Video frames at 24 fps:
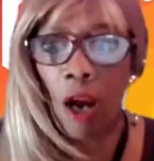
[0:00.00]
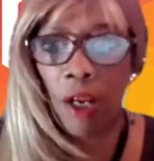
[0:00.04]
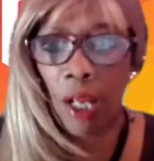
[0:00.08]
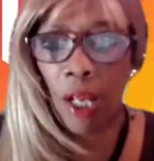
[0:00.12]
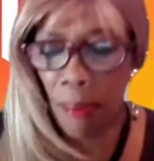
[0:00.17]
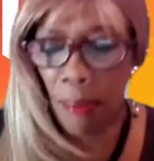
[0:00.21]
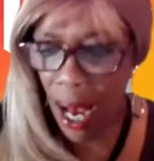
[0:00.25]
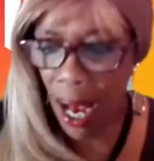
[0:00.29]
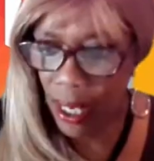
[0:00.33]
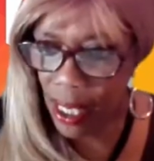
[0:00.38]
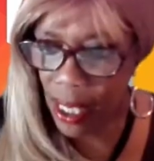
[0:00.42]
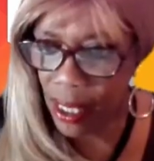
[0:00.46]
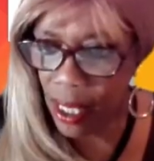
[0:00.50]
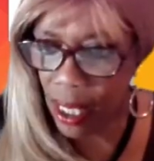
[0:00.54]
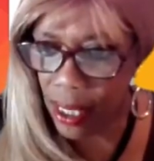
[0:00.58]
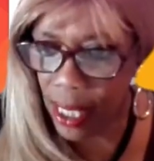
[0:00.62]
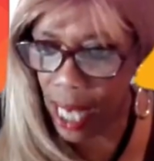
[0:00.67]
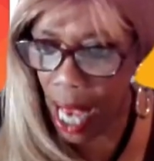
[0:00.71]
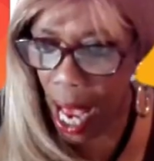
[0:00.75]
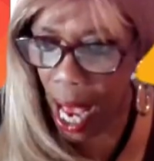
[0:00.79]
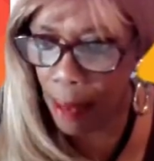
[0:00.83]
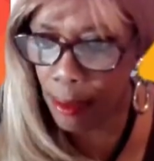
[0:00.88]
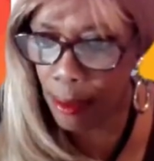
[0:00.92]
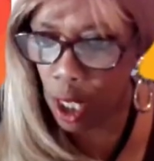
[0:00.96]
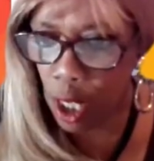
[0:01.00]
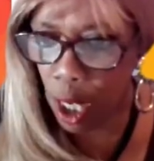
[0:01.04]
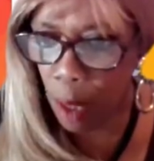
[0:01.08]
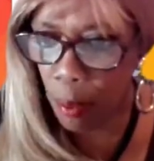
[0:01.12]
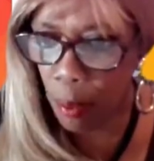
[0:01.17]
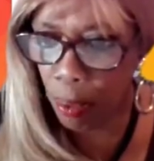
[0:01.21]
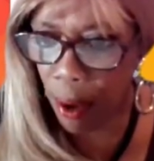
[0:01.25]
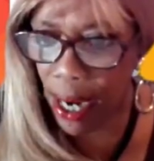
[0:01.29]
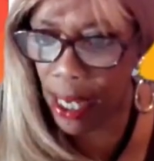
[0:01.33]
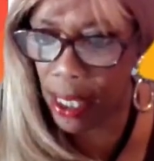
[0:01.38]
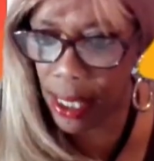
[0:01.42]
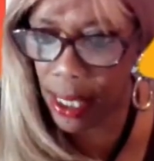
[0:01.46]
talking about it's a time to
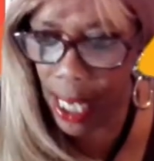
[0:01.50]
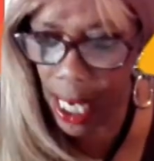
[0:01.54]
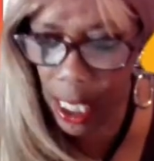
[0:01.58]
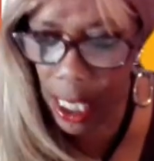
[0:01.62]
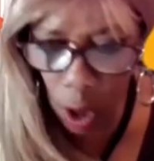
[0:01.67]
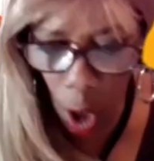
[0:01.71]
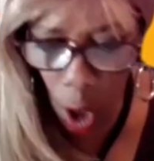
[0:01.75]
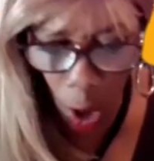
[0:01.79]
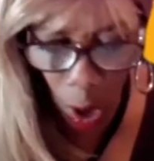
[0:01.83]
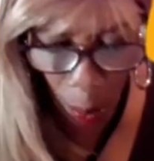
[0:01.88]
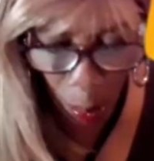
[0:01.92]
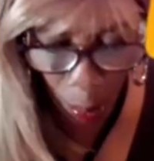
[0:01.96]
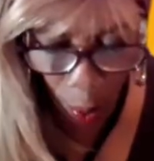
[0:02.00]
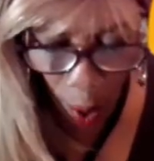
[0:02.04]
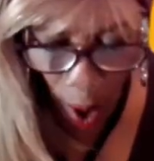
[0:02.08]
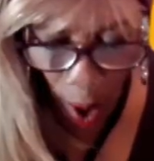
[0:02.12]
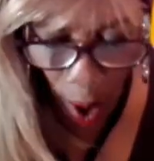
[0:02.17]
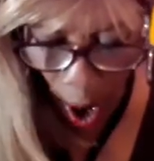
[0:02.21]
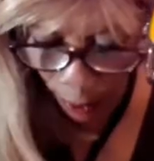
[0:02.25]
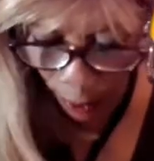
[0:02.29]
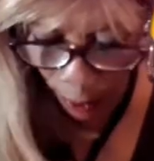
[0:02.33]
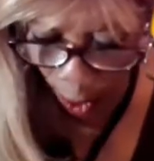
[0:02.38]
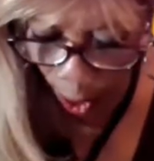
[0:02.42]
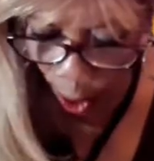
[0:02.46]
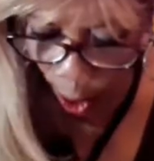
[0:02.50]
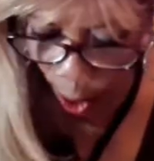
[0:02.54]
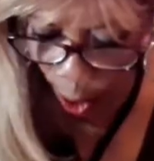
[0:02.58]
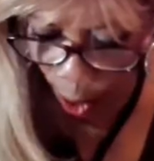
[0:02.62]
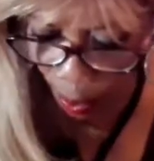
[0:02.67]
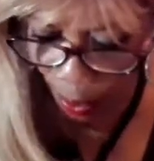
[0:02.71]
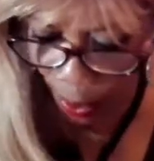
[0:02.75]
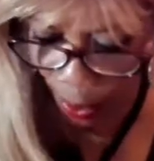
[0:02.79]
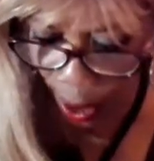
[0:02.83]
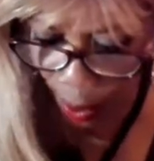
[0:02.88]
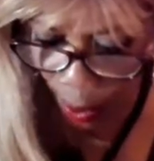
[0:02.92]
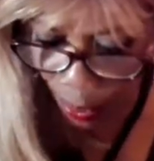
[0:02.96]
embrace. Let's go to
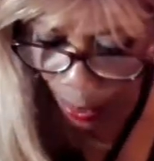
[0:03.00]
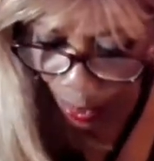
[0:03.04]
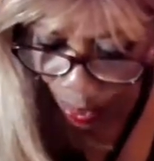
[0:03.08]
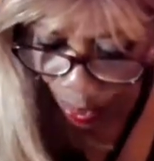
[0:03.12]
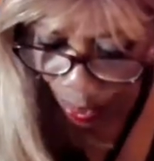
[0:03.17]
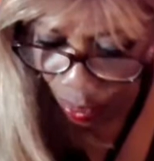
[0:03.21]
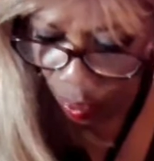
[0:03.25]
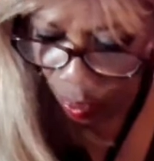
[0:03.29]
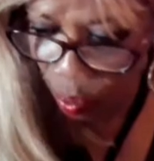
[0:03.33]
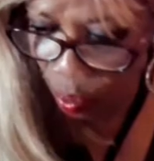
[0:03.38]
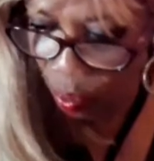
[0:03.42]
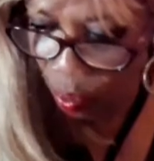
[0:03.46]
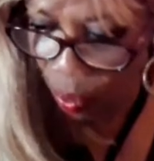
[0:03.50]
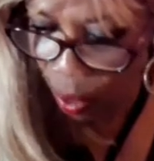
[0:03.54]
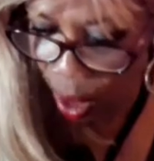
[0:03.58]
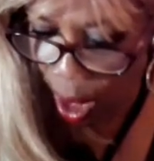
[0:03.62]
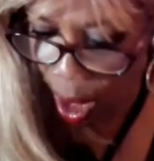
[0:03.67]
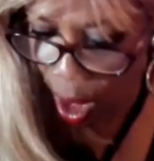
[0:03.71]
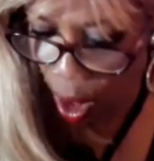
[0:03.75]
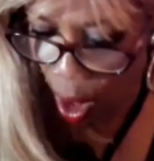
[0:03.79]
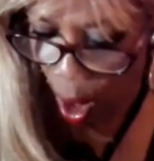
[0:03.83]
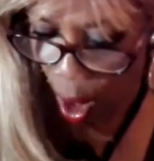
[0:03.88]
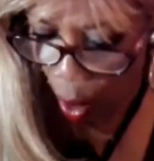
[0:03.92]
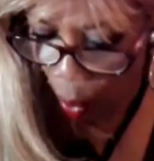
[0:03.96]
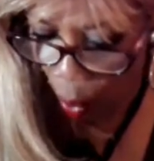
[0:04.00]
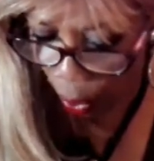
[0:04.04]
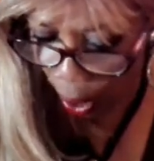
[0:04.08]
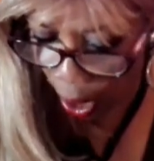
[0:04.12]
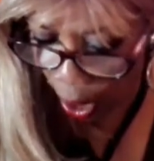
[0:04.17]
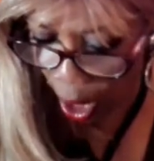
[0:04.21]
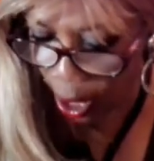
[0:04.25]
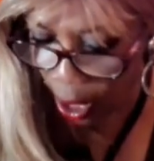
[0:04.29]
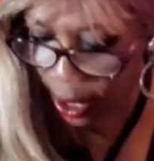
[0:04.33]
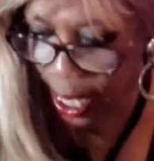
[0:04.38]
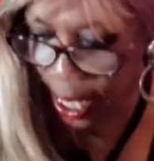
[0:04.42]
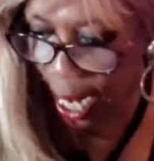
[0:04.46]
Proverbs.
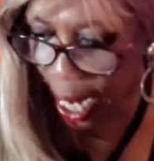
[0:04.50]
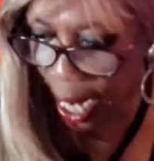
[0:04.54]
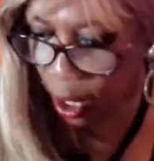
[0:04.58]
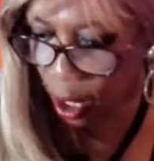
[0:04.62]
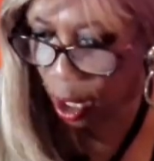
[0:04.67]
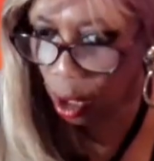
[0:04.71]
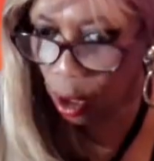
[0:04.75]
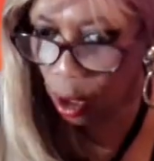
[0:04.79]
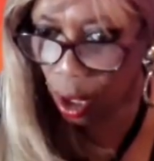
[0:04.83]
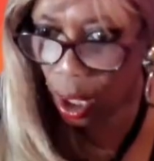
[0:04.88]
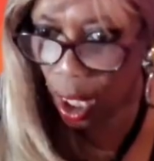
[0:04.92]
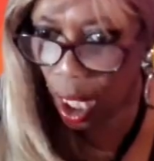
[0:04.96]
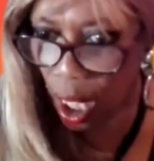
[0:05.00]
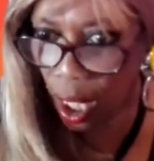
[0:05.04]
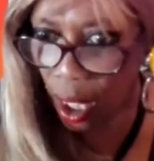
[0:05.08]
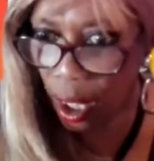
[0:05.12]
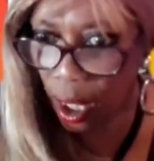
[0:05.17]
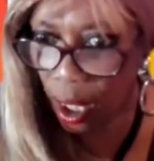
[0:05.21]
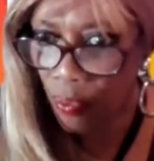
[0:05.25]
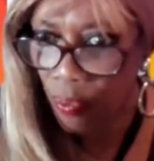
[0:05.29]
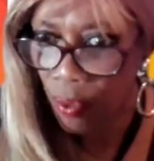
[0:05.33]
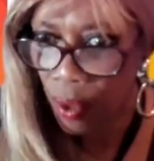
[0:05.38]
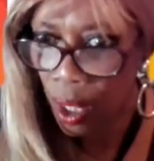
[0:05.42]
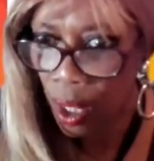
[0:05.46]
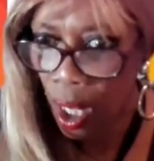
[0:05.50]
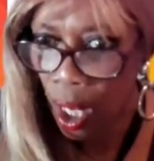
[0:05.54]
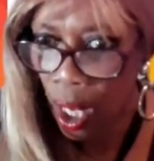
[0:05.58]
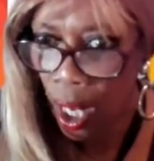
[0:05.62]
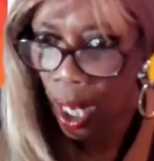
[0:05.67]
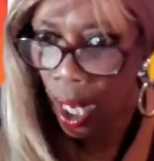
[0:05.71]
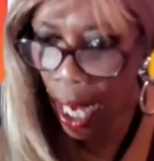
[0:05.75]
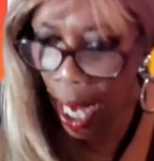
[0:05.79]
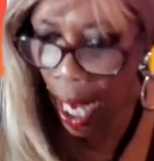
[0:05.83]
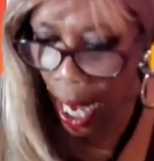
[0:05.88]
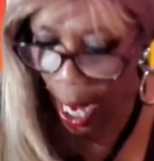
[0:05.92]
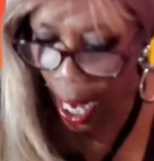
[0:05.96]
We're gonna take a look
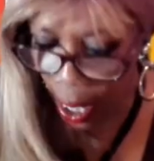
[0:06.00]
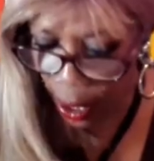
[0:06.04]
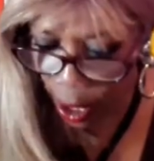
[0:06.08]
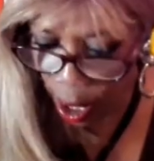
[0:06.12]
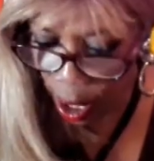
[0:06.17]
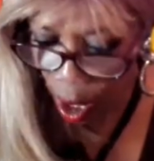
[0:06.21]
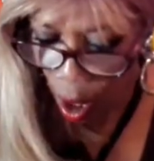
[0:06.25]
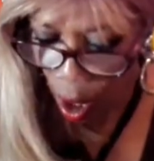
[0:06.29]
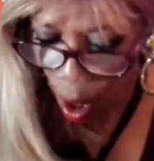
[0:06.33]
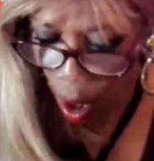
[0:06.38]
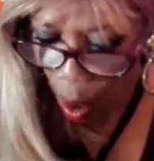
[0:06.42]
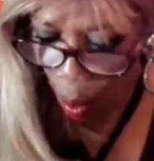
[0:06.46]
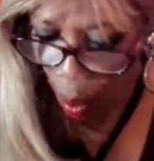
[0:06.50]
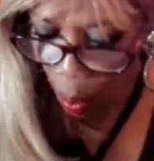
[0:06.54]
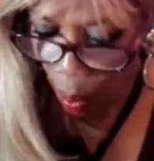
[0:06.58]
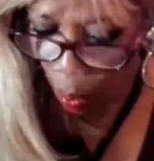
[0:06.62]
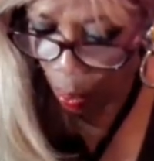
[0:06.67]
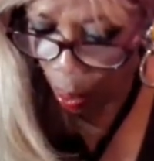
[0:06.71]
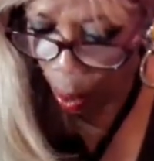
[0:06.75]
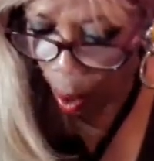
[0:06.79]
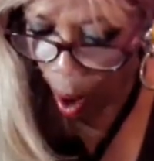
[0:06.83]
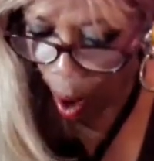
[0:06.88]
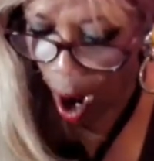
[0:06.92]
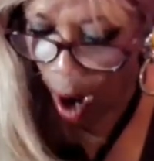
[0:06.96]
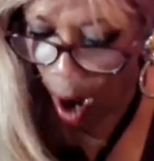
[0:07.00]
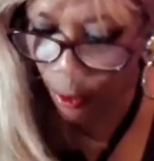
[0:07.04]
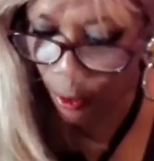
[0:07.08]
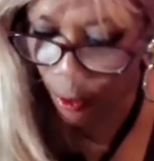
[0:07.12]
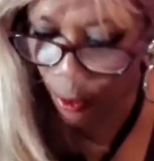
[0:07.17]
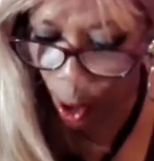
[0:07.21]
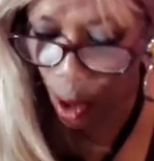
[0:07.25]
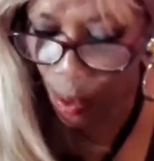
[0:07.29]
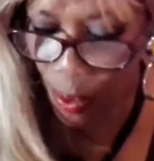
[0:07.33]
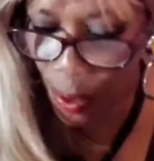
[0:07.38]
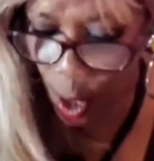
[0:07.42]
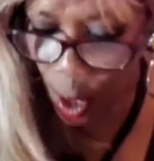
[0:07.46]
at
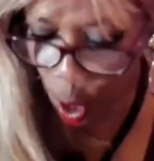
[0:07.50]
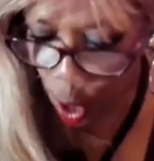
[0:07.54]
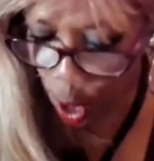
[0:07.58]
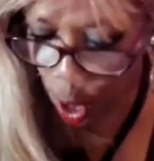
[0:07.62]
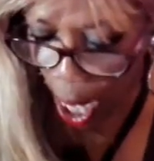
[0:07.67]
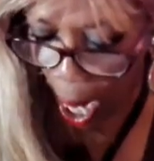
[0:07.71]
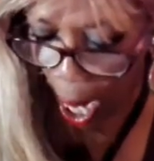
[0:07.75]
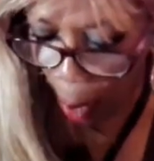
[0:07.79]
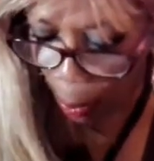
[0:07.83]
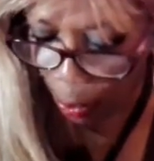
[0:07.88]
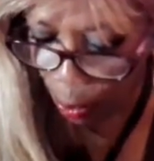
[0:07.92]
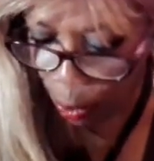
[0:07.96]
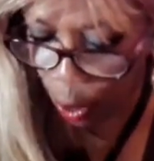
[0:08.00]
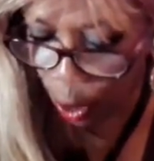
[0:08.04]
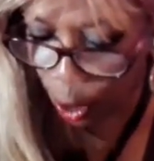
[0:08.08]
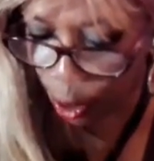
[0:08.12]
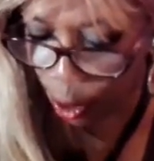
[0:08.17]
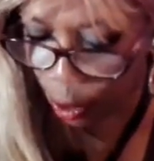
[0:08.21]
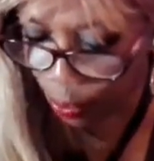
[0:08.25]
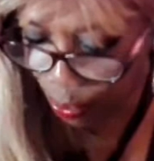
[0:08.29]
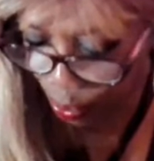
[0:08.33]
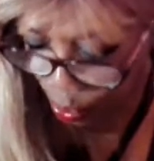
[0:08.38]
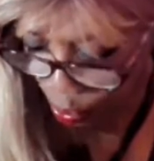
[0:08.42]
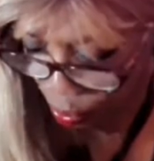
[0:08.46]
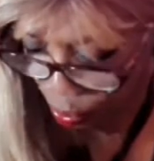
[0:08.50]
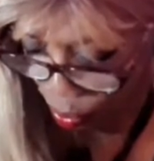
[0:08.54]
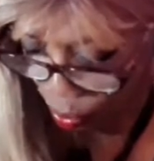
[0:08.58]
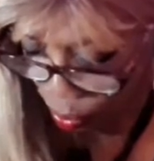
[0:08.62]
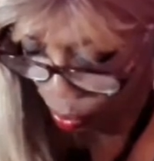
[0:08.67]
Proverbs chapter